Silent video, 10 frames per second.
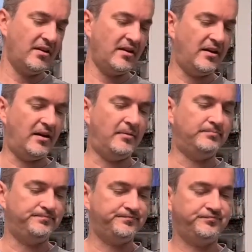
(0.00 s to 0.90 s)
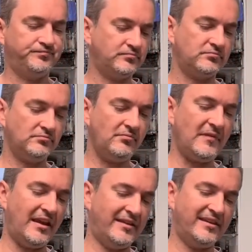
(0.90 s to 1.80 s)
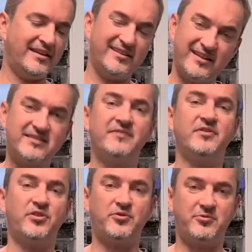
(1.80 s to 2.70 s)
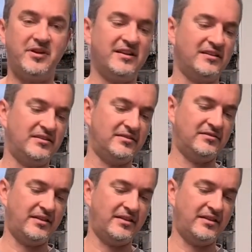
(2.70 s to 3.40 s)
And then it does have a threaded